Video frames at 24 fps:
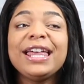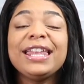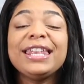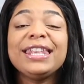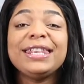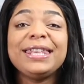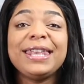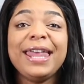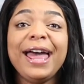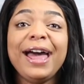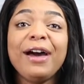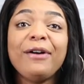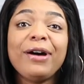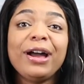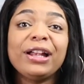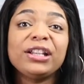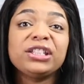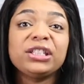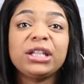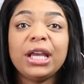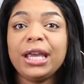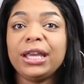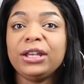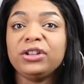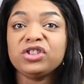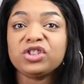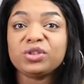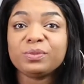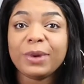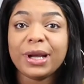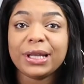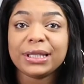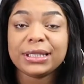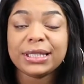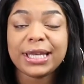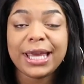now I changed
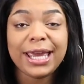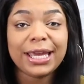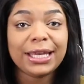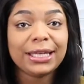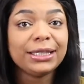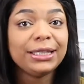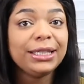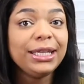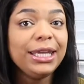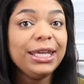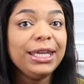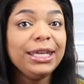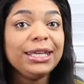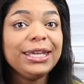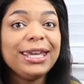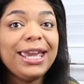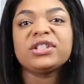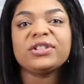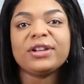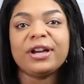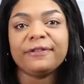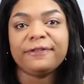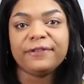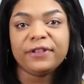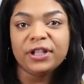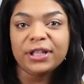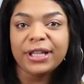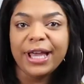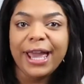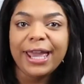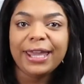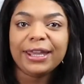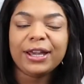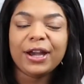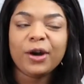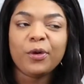my technique. So I feel
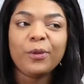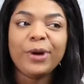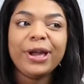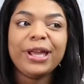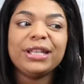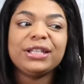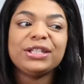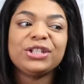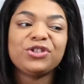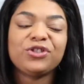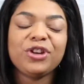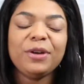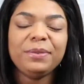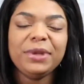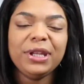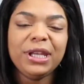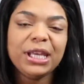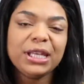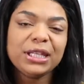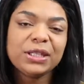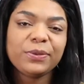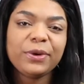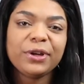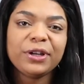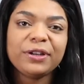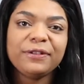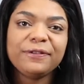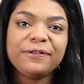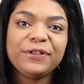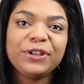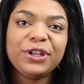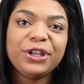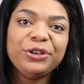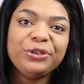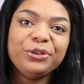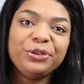like when scripting is working
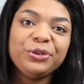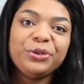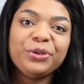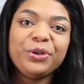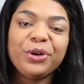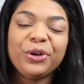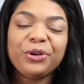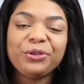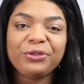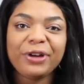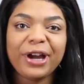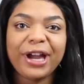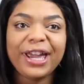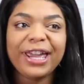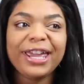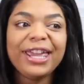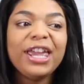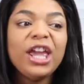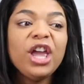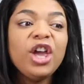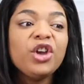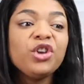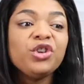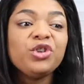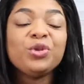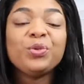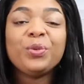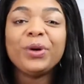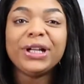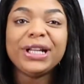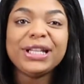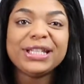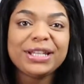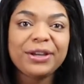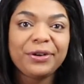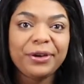for you, right, you
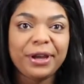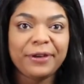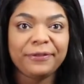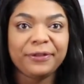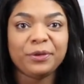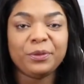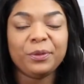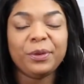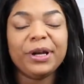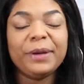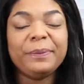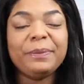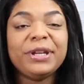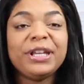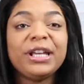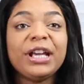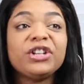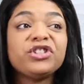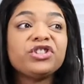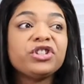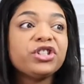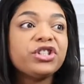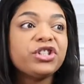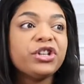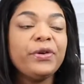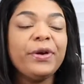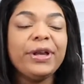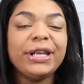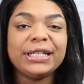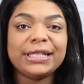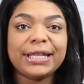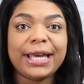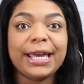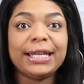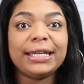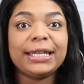want to tell everyone because you're so
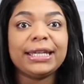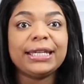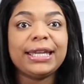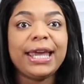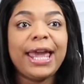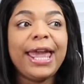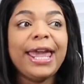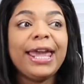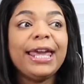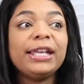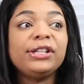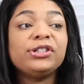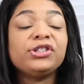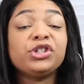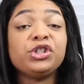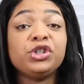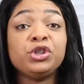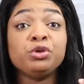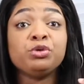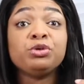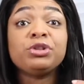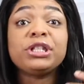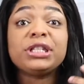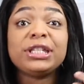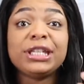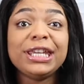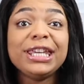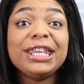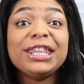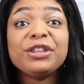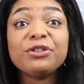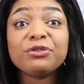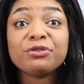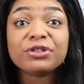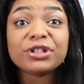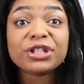excited and you see
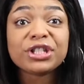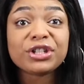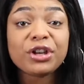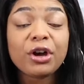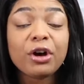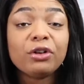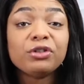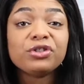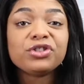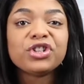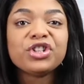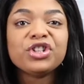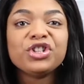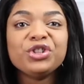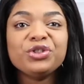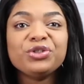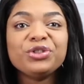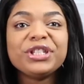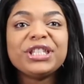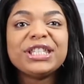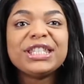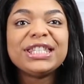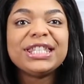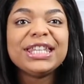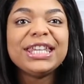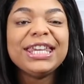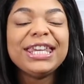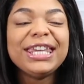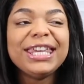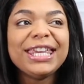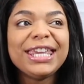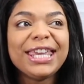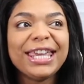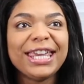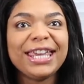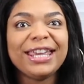the results. You
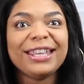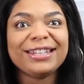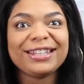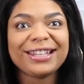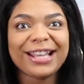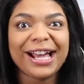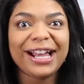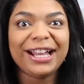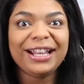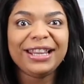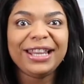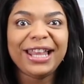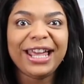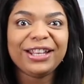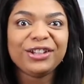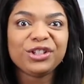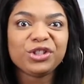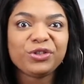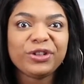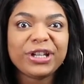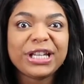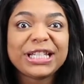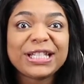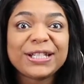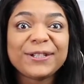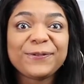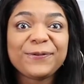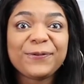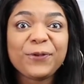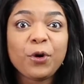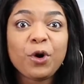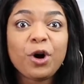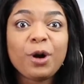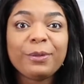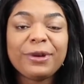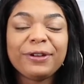see it kind of like
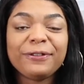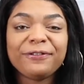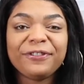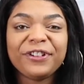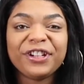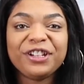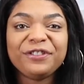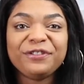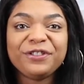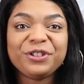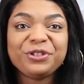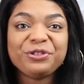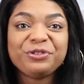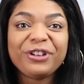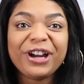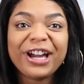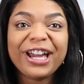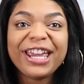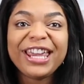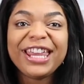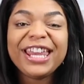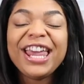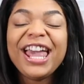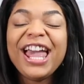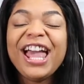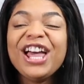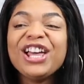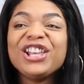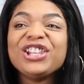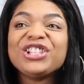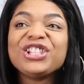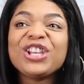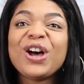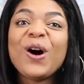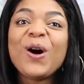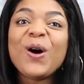transform in front of you, right?
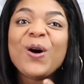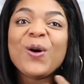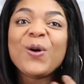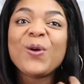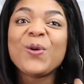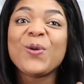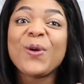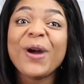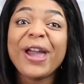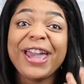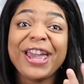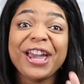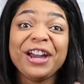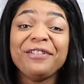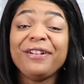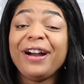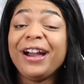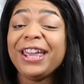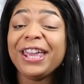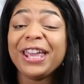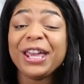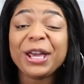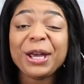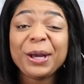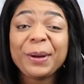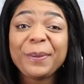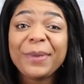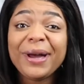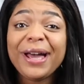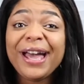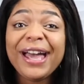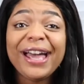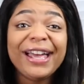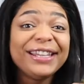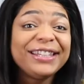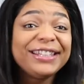So here I am
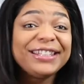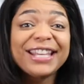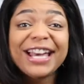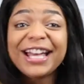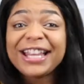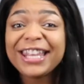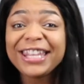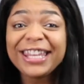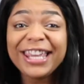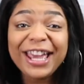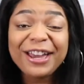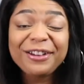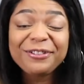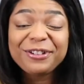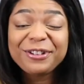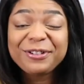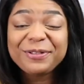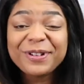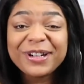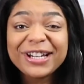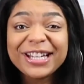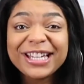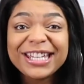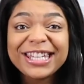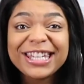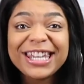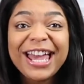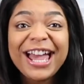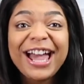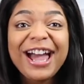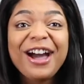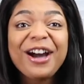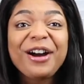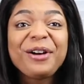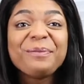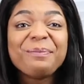telling everyone
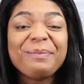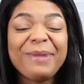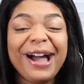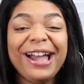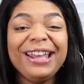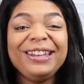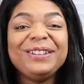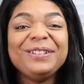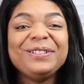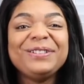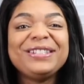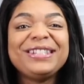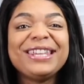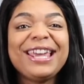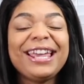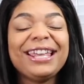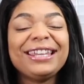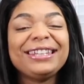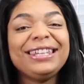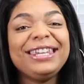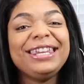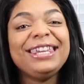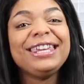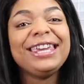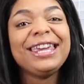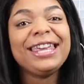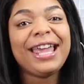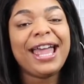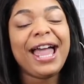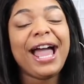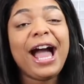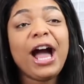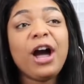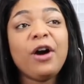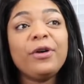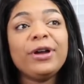my new technique and
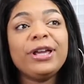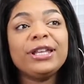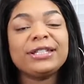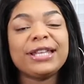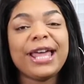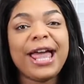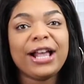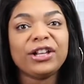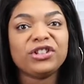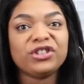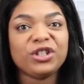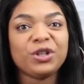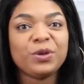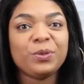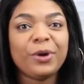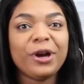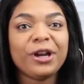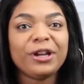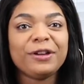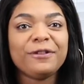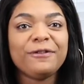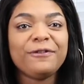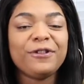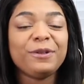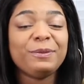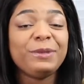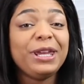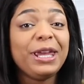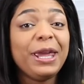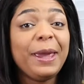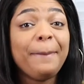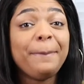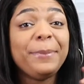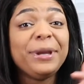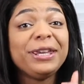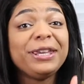how it's actually working for me,
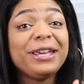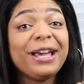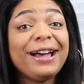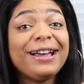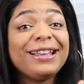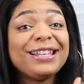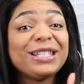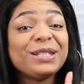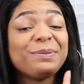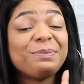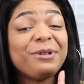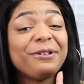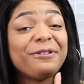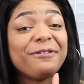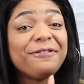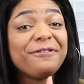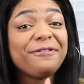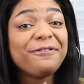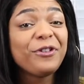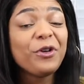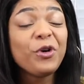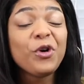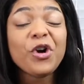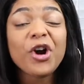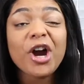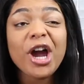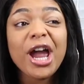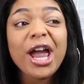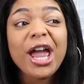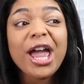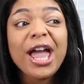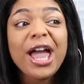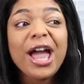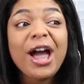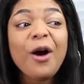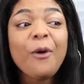because before,
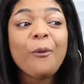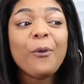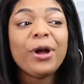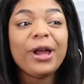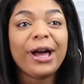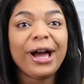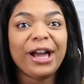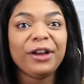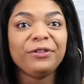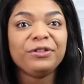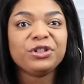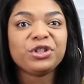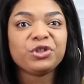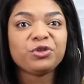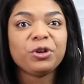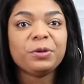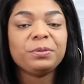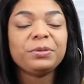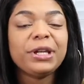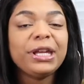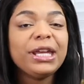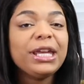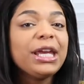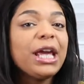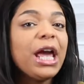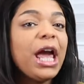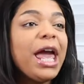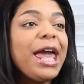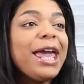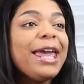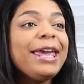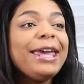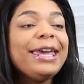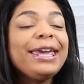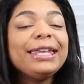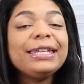when I was scripting,
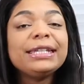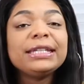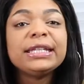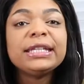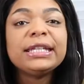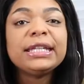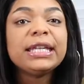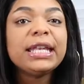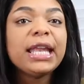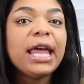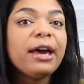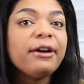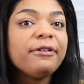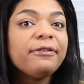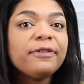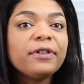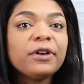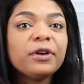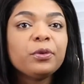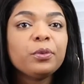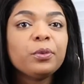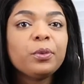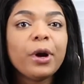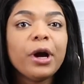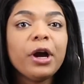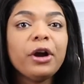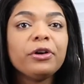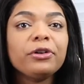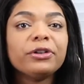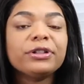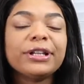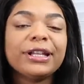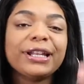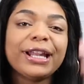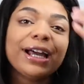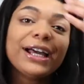it never
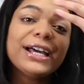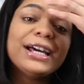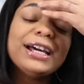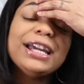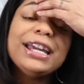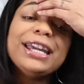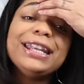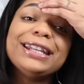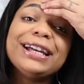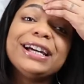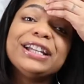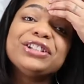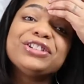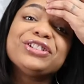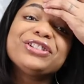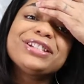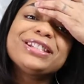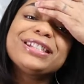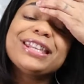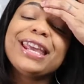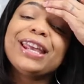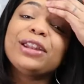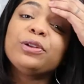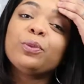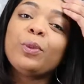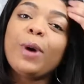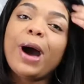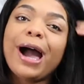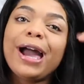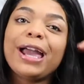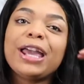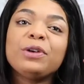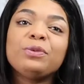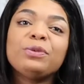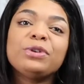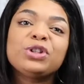worked and I couldn't understand
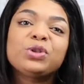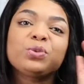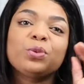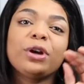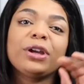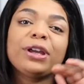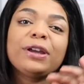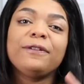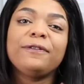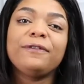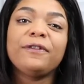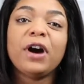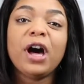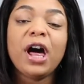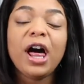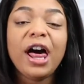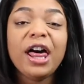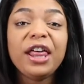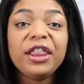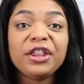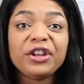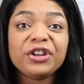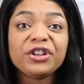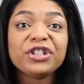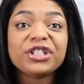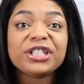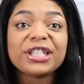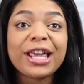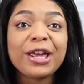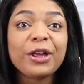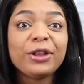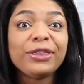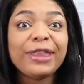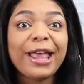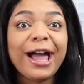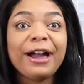why it was working for others
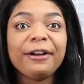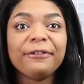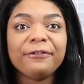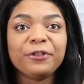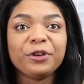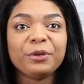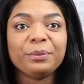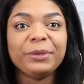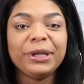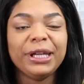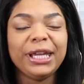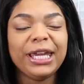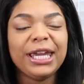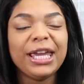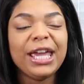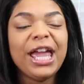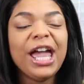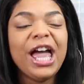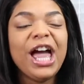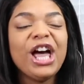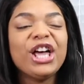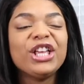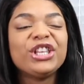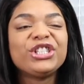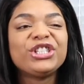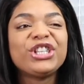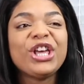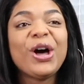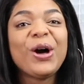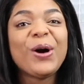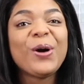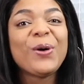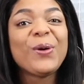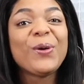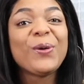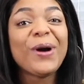and not for me.
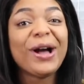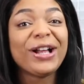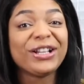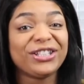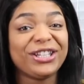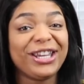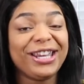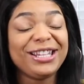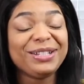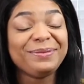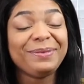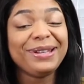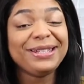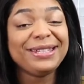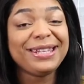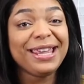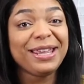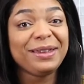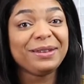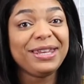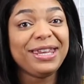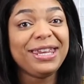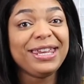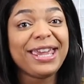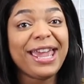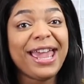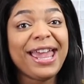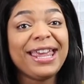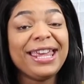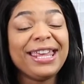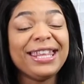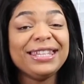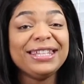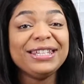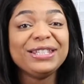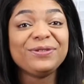So I changed my technique,
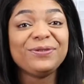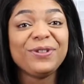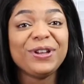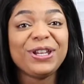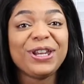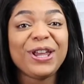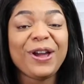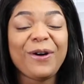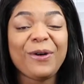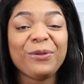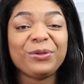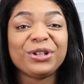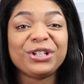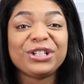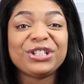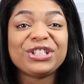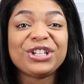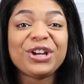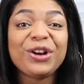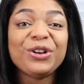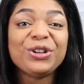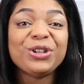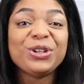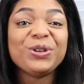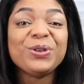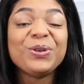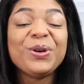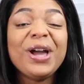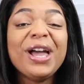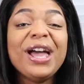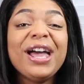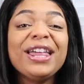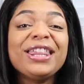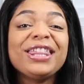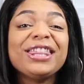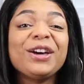and in this video I'm going to show you
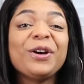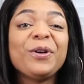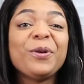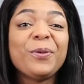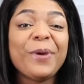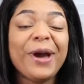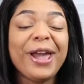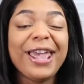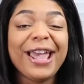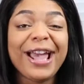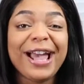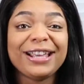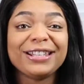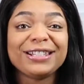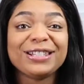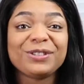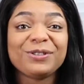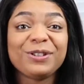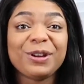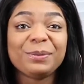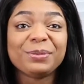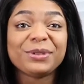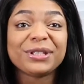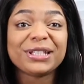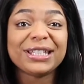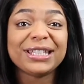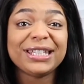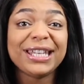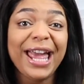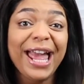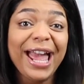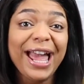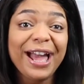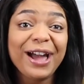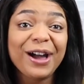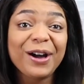the way I script
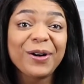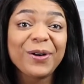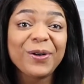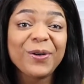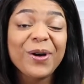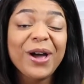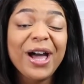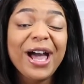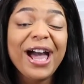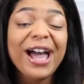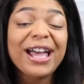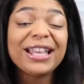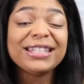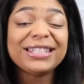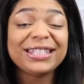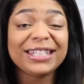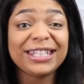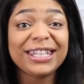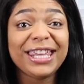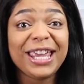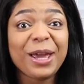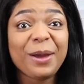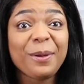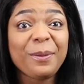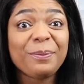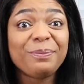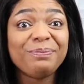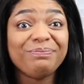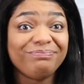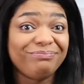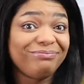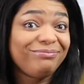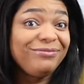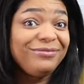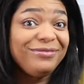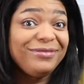now to get
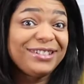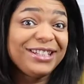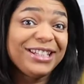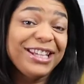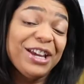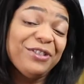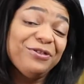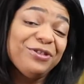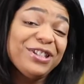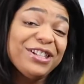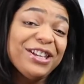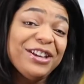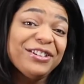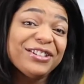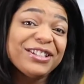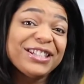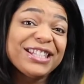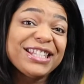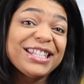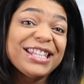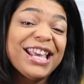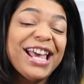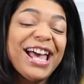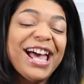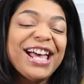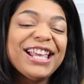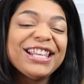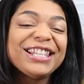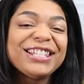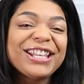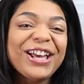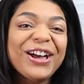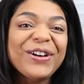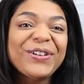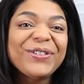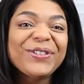results.
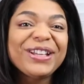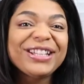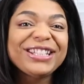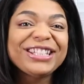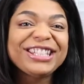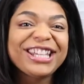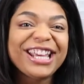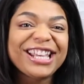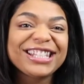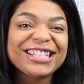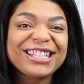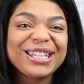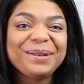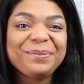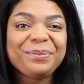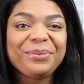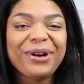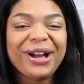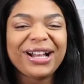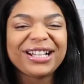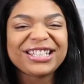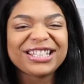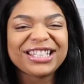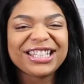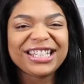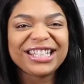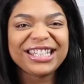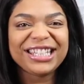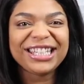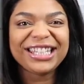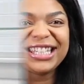So just keep watching.